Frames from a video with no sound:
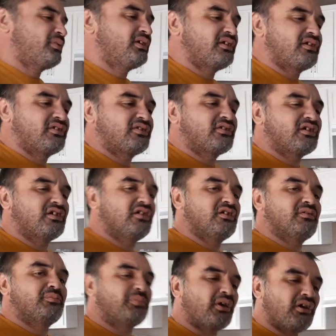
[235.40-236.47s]
peeks
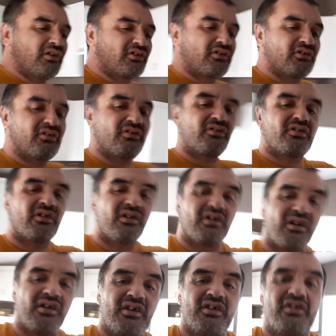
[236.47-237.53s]
of Bonkers
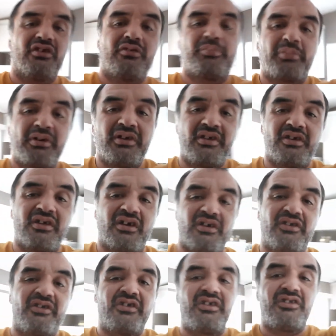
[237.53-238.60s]
in the spring
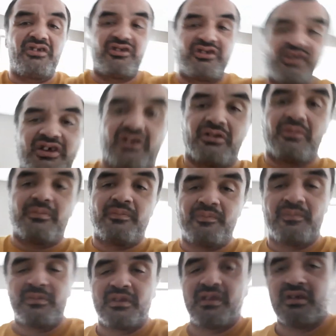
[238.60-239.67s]
on the Disney Channel
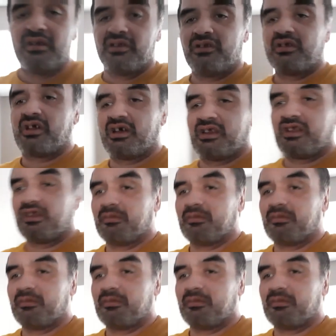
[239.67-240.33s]
to kind of